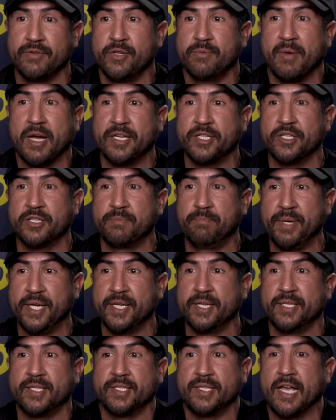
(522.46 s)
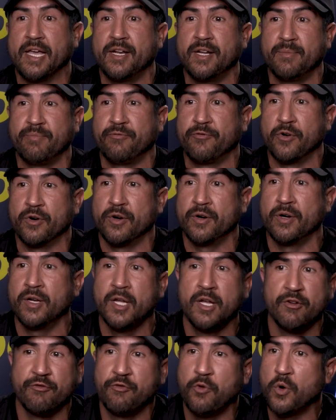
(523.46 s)
You might just be set up for
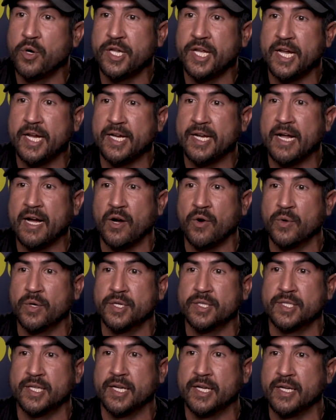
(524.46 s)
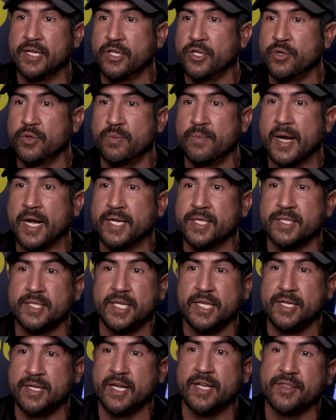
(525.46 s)
48 hours and you might
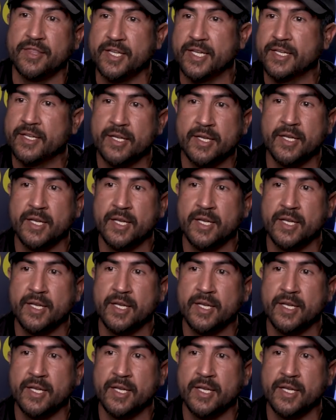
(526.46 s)
see nothing.